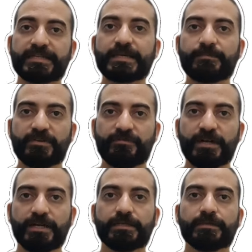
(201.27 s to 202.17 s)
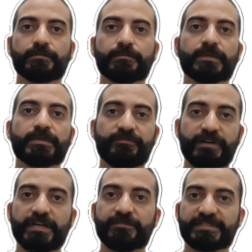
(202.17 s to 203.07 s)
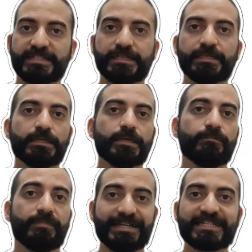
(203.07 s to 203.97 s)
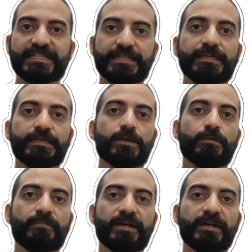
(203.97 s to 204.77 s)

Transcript: is simplify 5c minus d